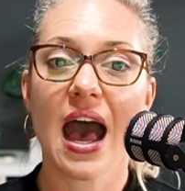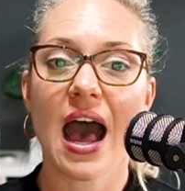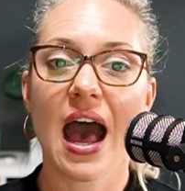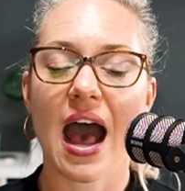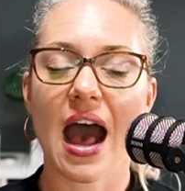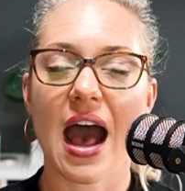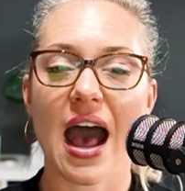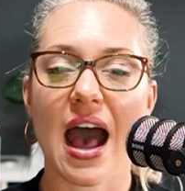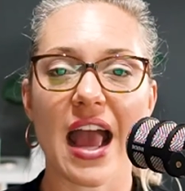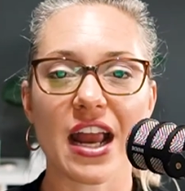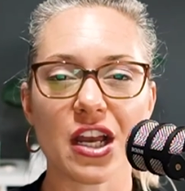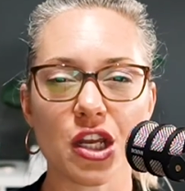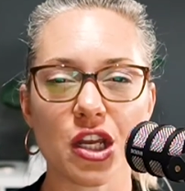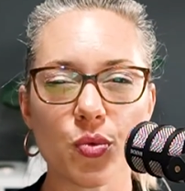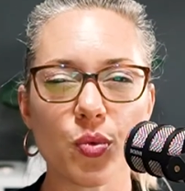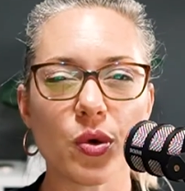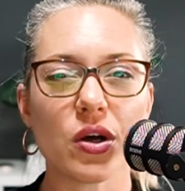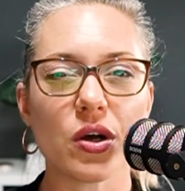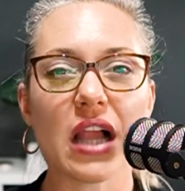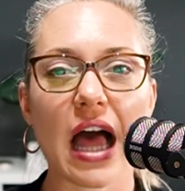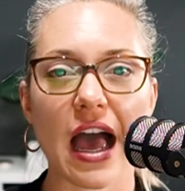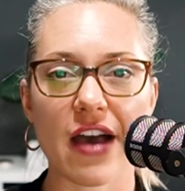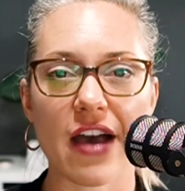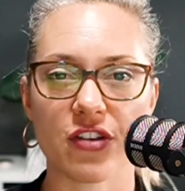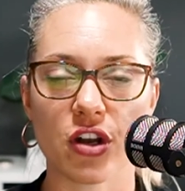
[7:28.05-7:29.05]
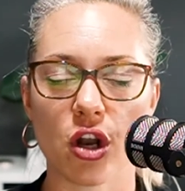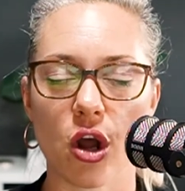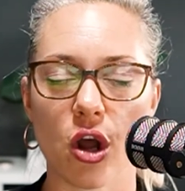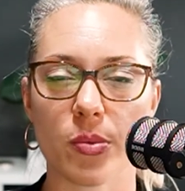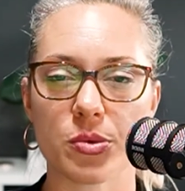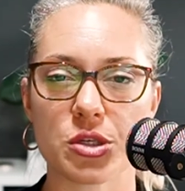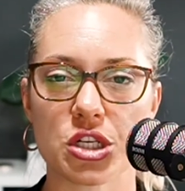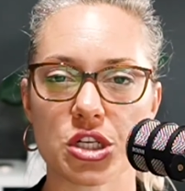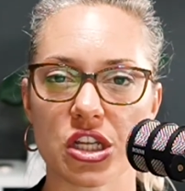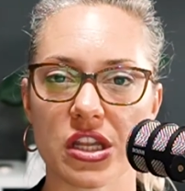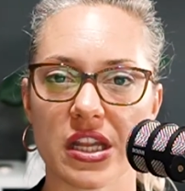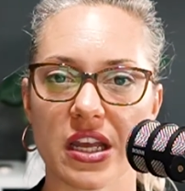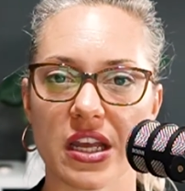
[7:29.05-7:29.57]
And you will have an
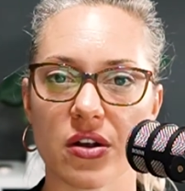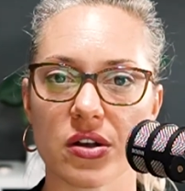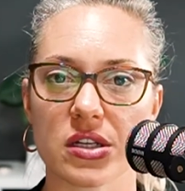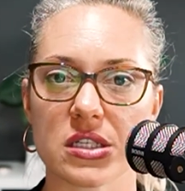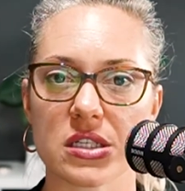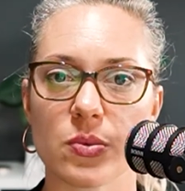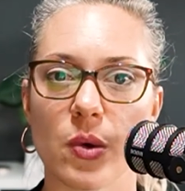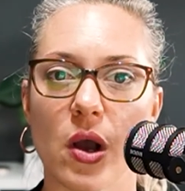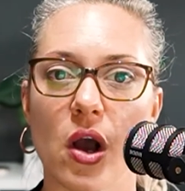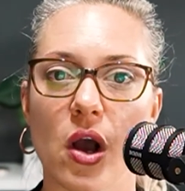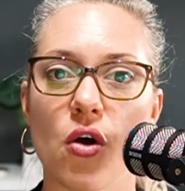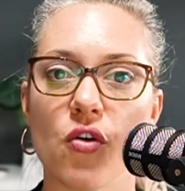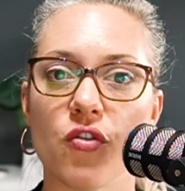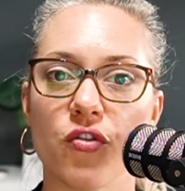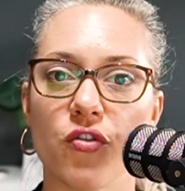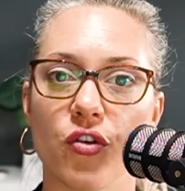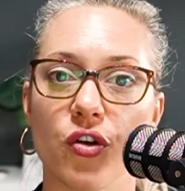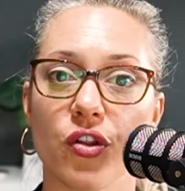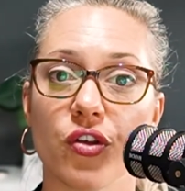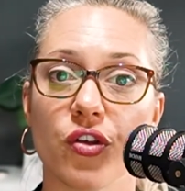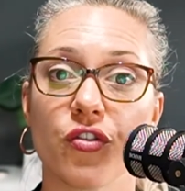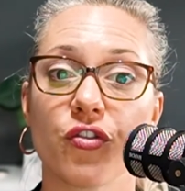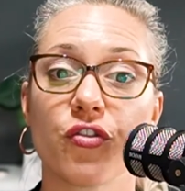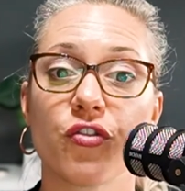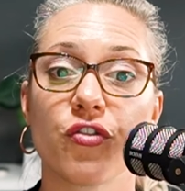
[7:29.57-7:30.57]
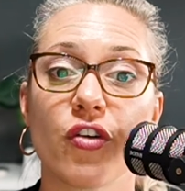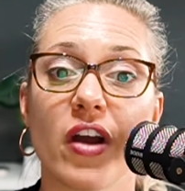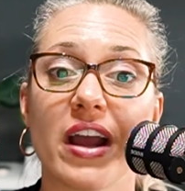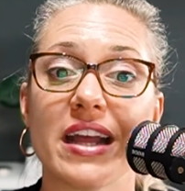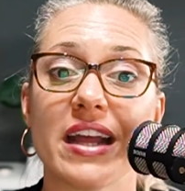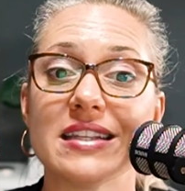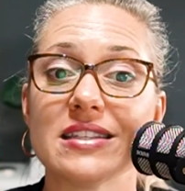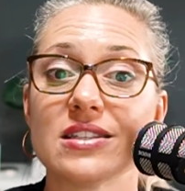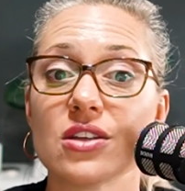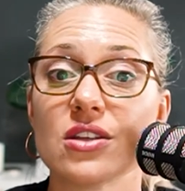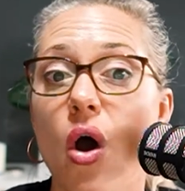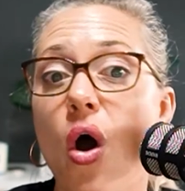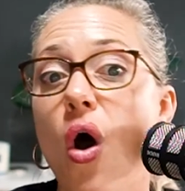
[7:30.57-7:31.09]
option there as well for the
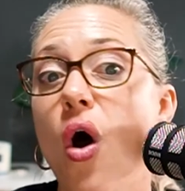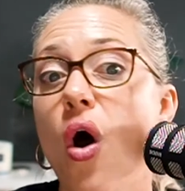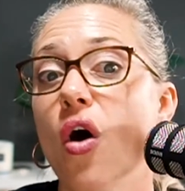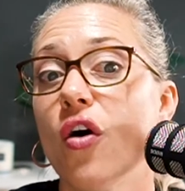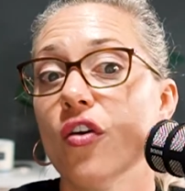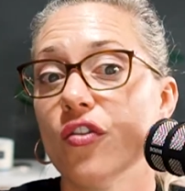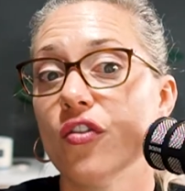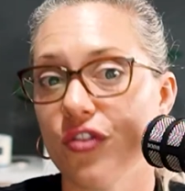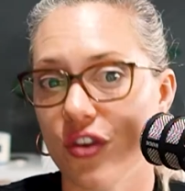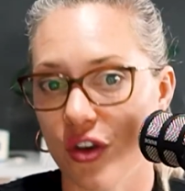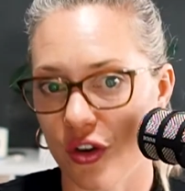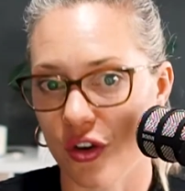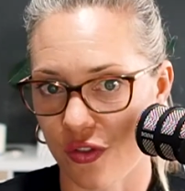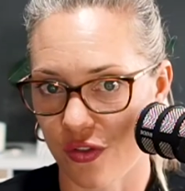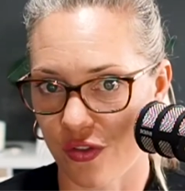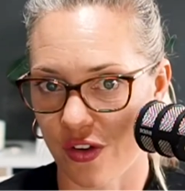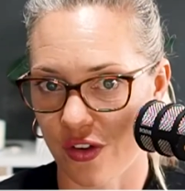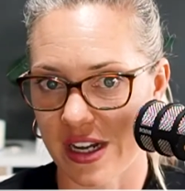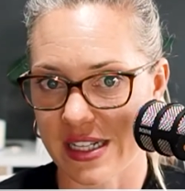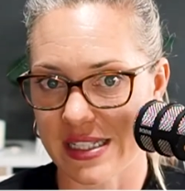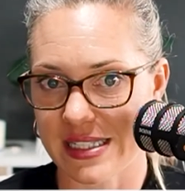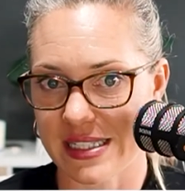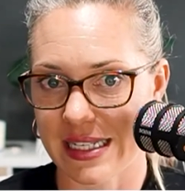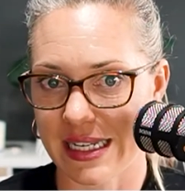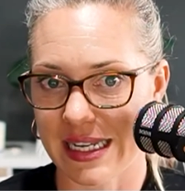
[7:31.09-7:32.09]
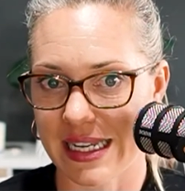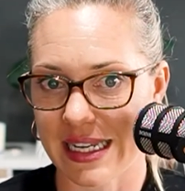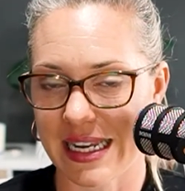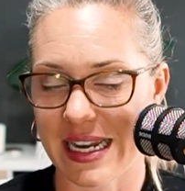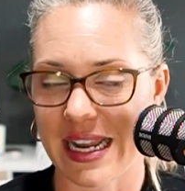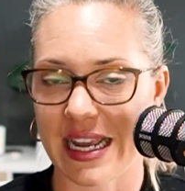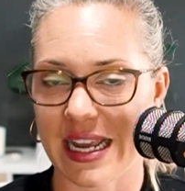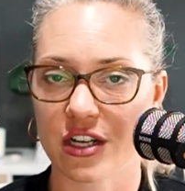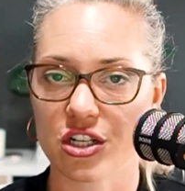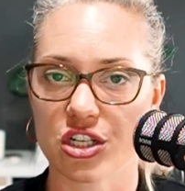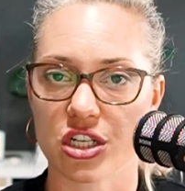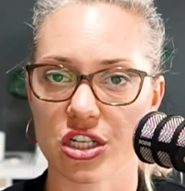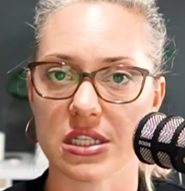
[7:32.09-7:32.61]
friends of your friends and
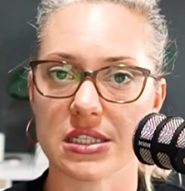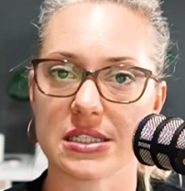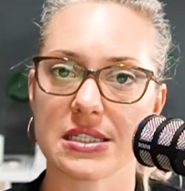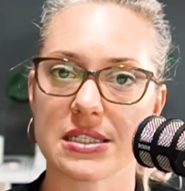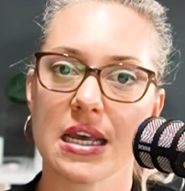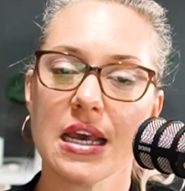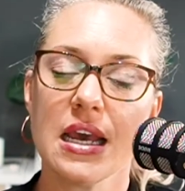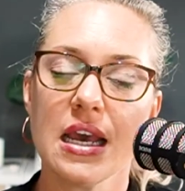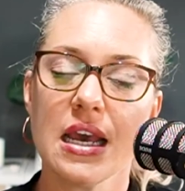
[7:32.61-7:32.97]
connections.